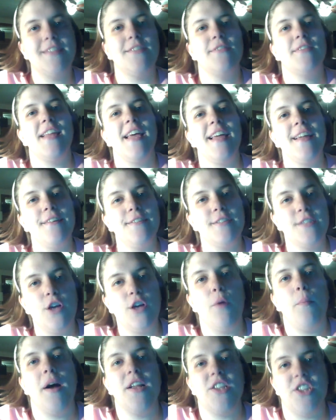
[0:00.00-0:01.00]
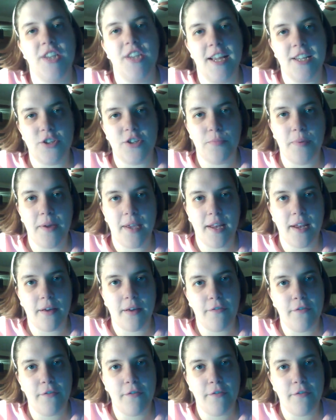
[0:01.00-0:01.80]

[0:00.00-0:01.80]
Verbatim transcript: So thank you so much, Naturepedic,